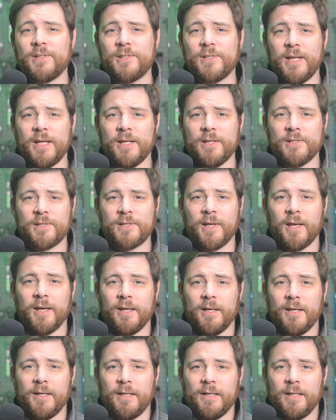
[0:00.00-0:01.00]
States.
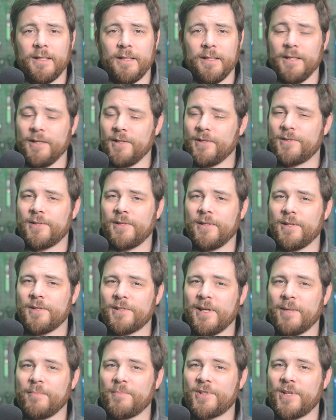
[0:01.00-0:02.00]
This in the
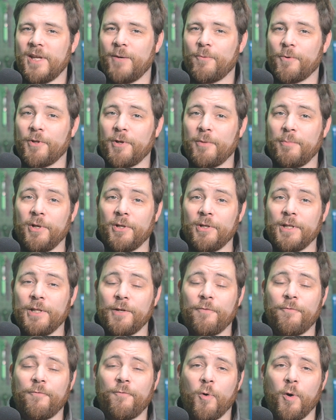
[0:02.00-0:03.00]
same state where they're building
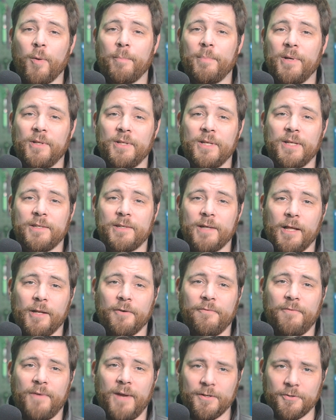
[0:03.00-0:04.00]
their $4 billion
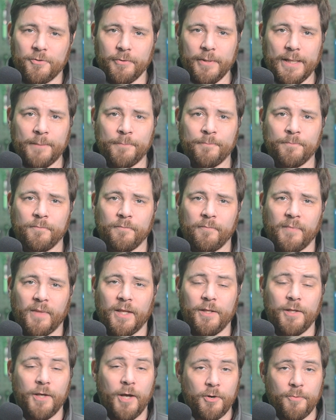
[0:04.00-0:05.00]
factory.
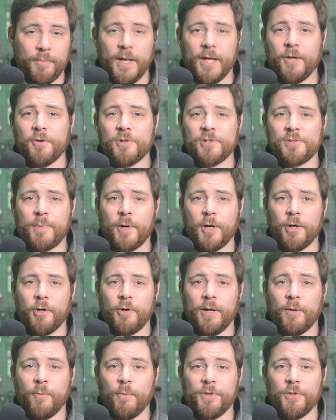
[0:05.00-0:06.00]
The automaker is
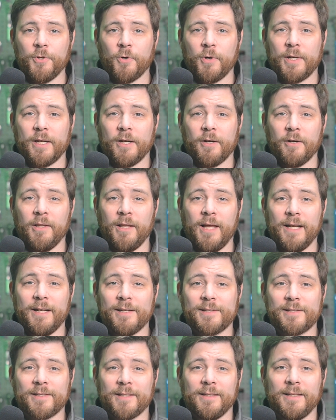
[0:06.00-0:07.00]
partnering with North
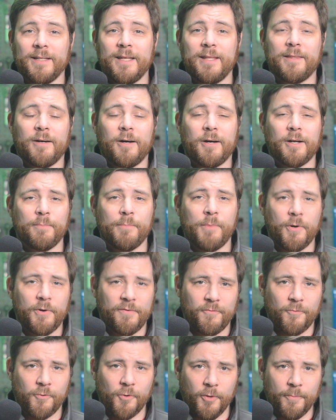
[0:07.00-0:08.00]
Carolina's Leith
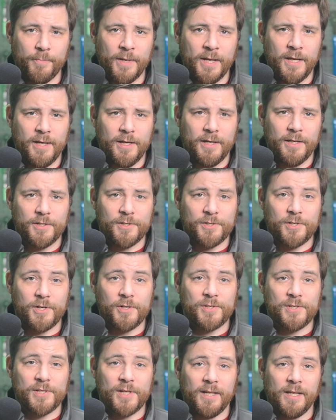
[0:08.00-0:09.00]
Automotive Group to
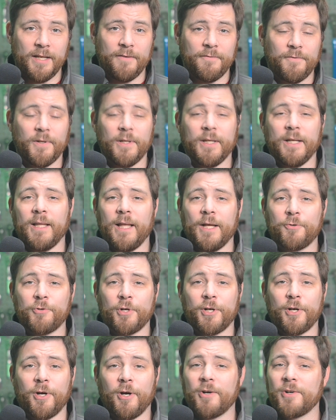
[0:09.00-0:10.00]
start selling fully
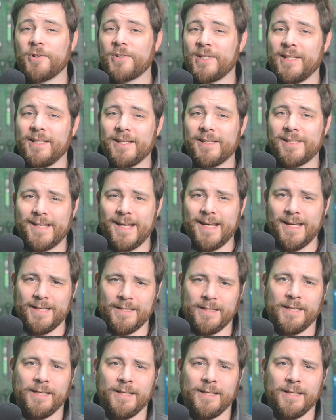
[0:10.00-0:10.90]
electric cars in the state.